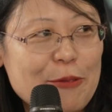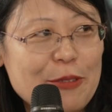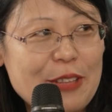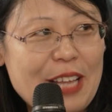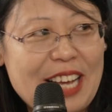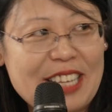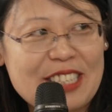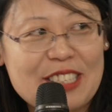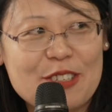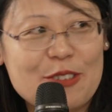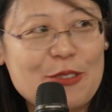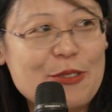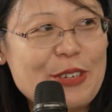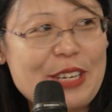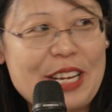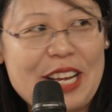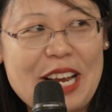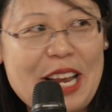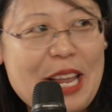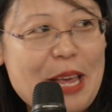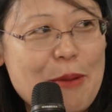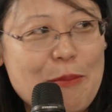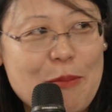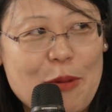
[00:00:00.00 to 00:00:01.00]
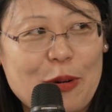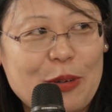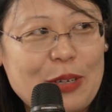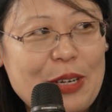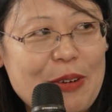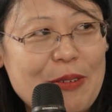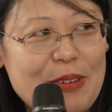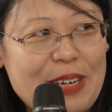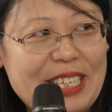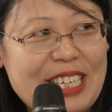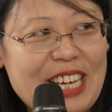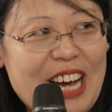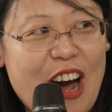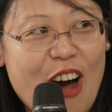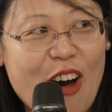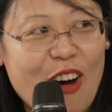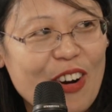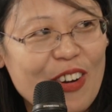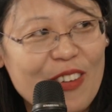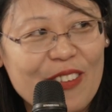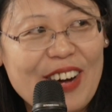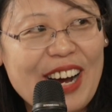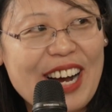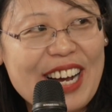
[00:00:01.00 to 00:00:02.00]
That's really motivate
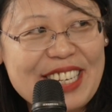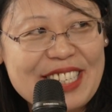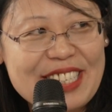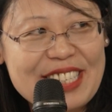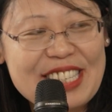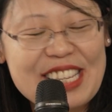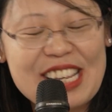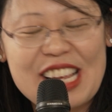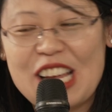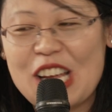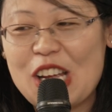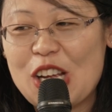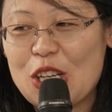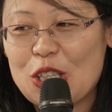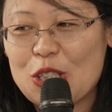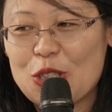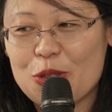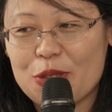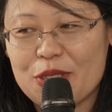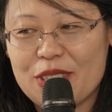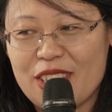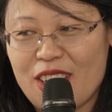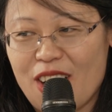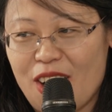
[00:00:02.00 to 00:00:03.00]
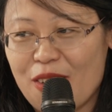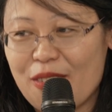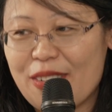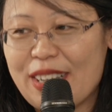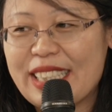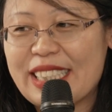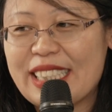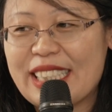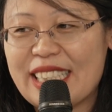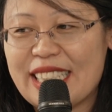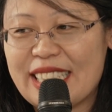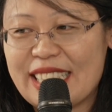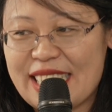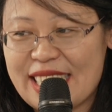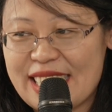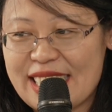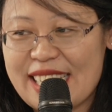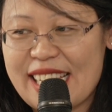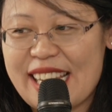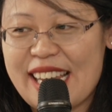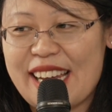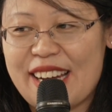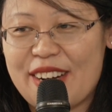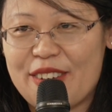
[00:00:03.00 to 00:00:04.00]
all of us to innovate in this
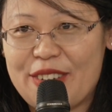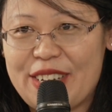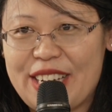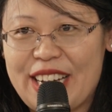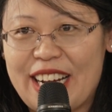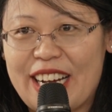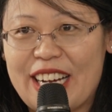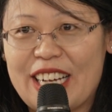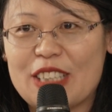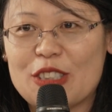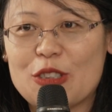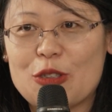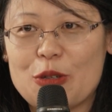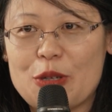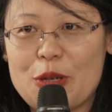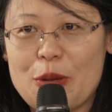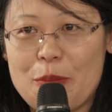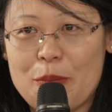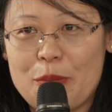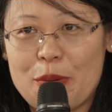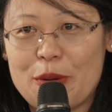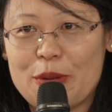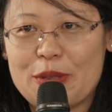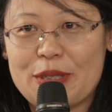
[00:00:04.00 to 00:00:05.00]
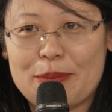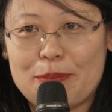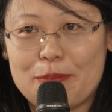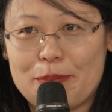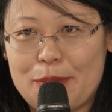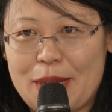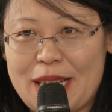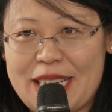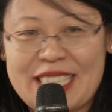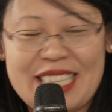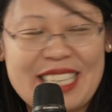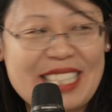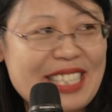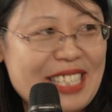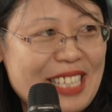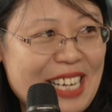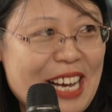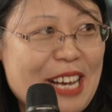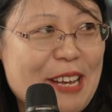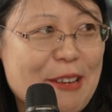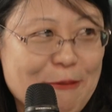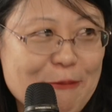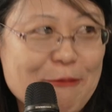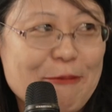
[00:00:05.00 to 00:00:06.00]
area to improve patients'
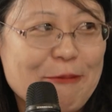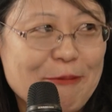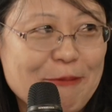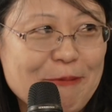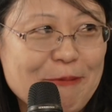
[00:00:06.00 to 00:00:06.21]
life.